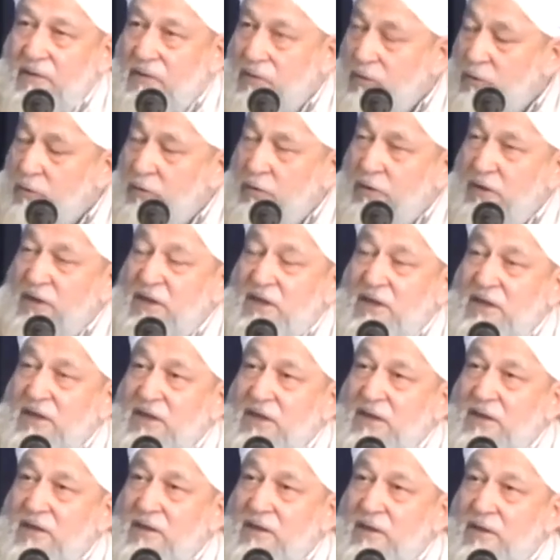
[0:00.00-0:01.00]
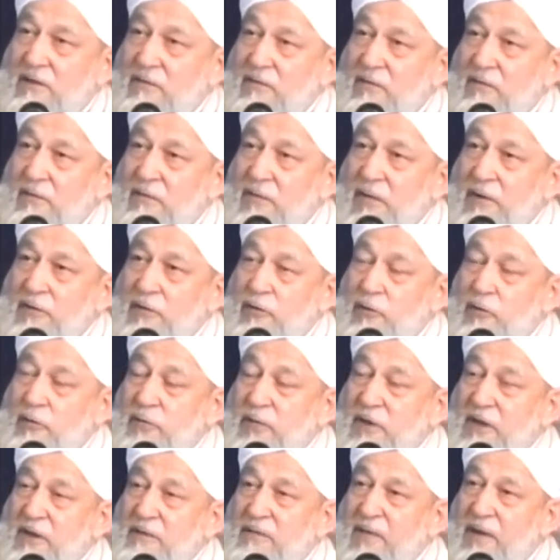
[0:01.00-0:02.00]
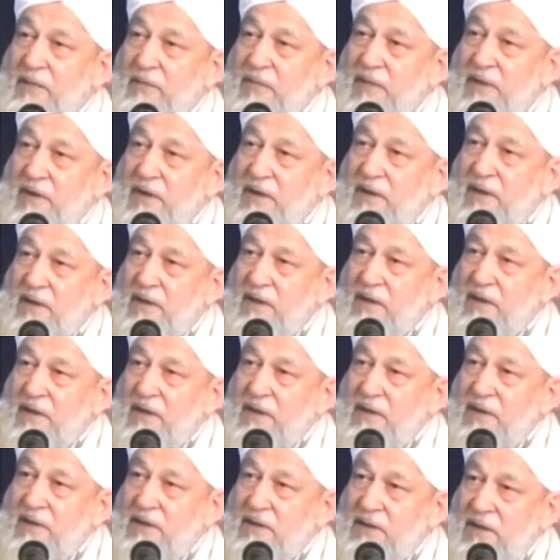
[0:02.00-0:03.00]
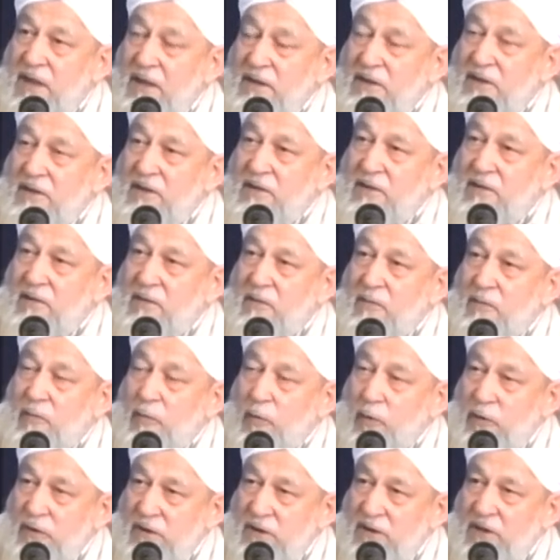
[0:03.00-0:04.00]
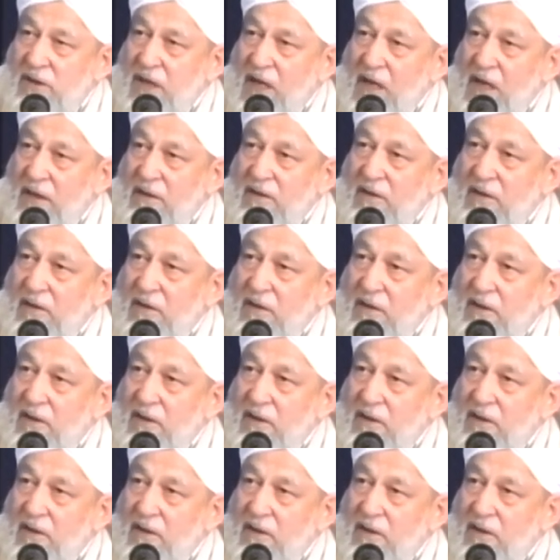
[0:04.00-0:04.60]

So, this is what should be remembered such mojizat